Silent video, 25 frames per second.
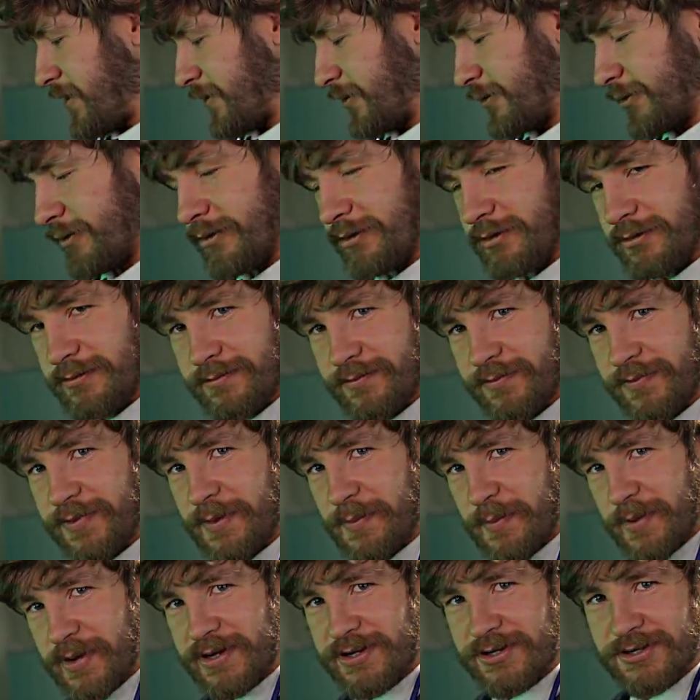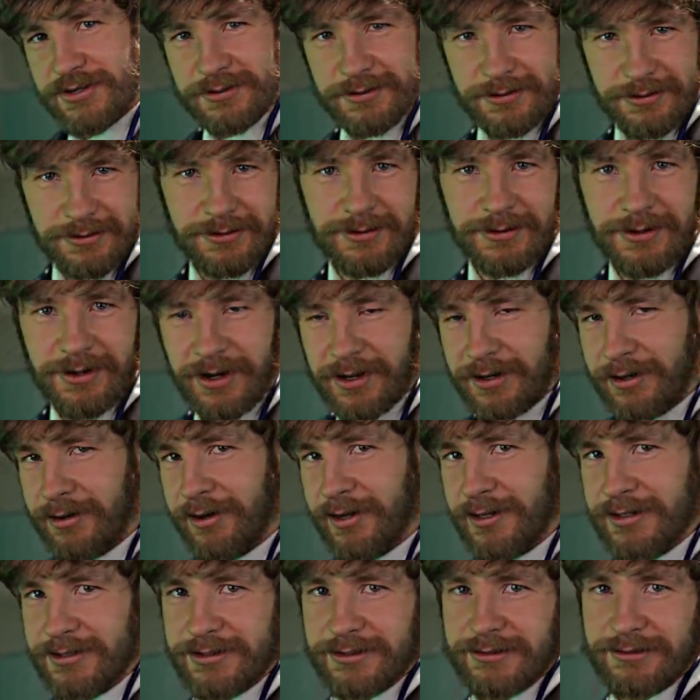you're the patient who I'd
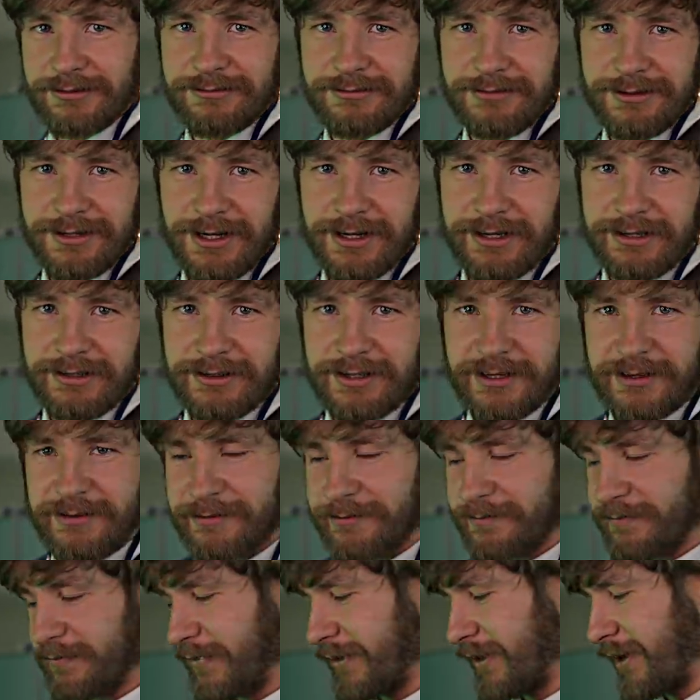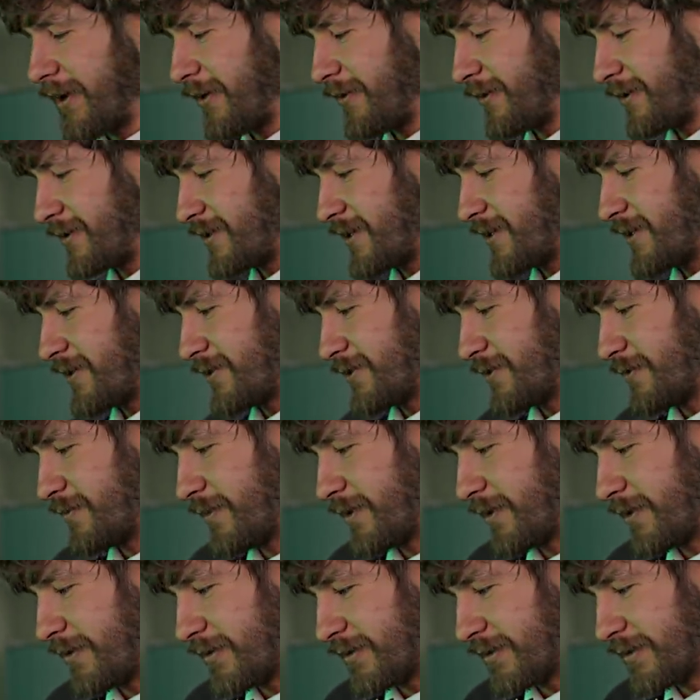like to really give care and attention,
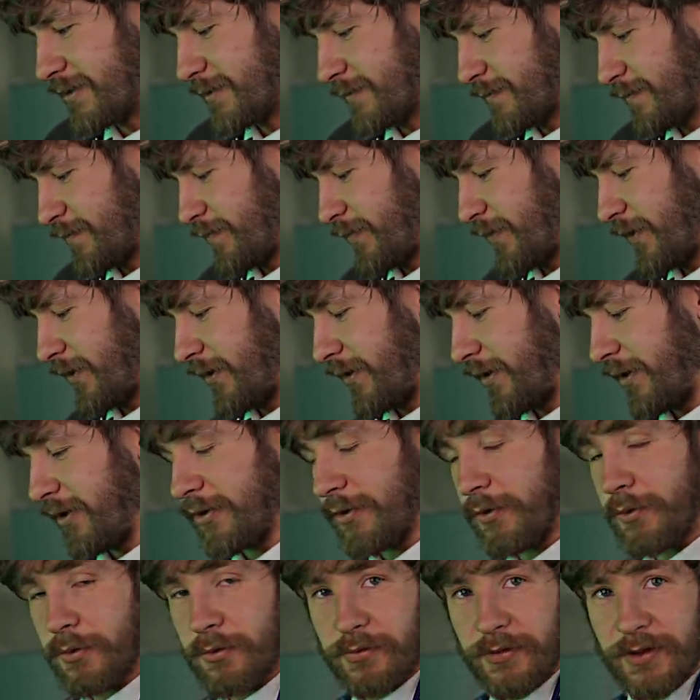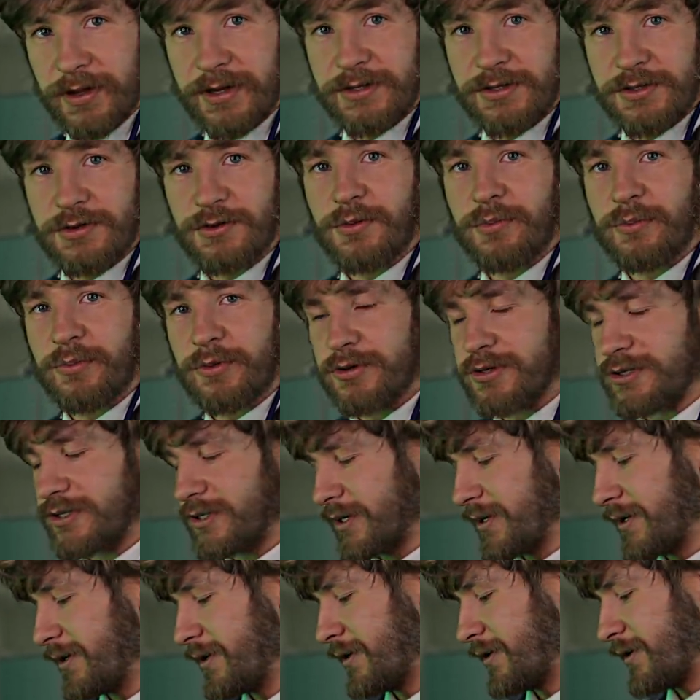because I know that you
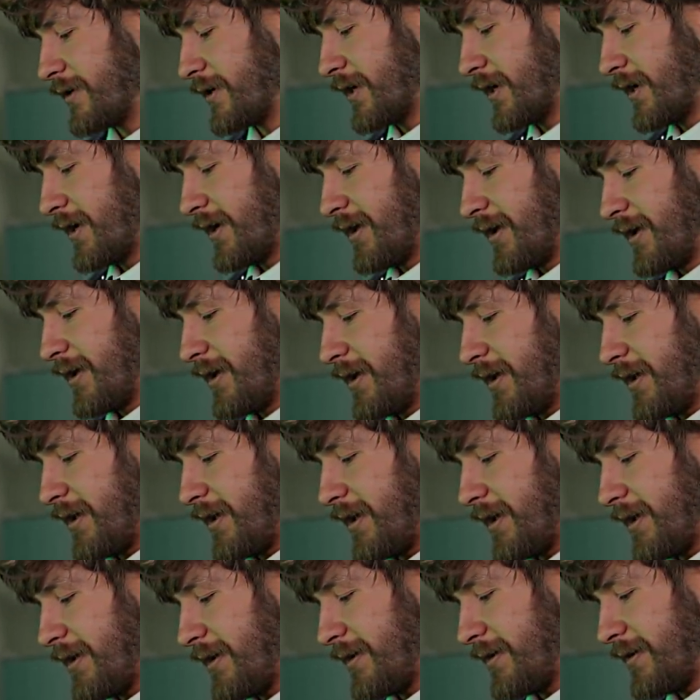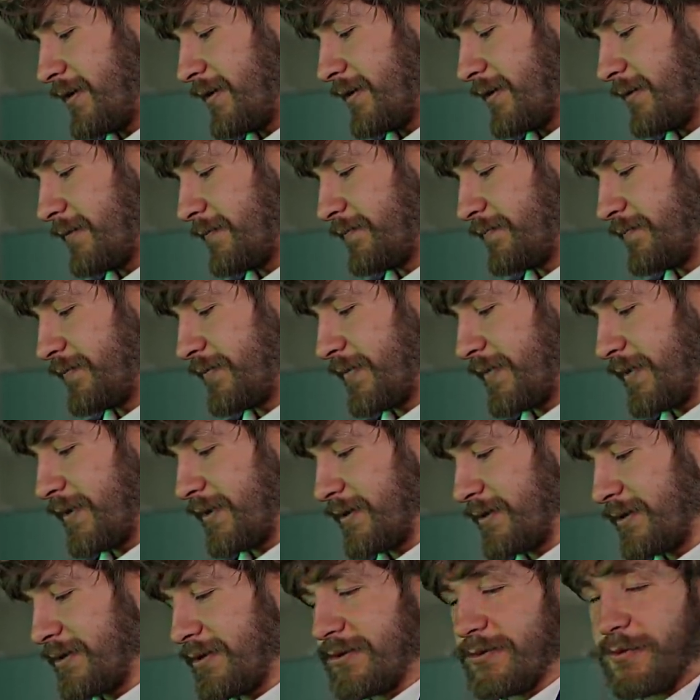appreciate it and
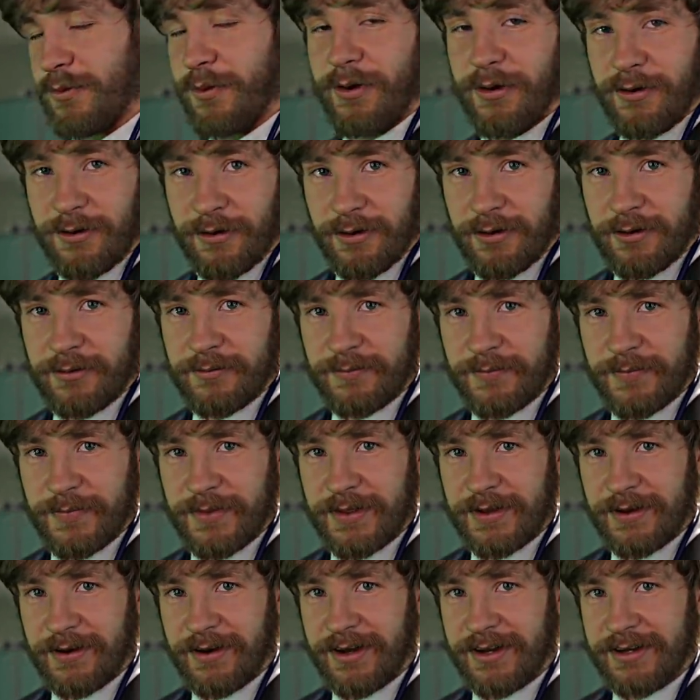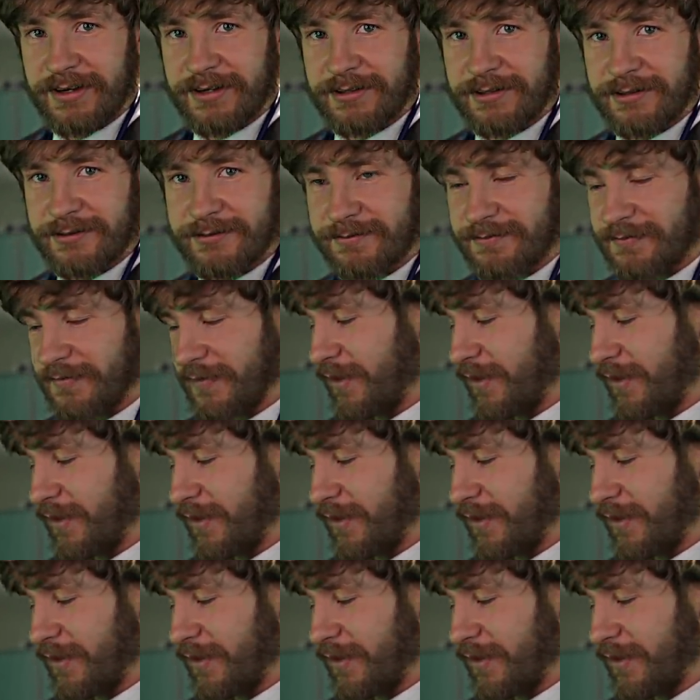you are the ideal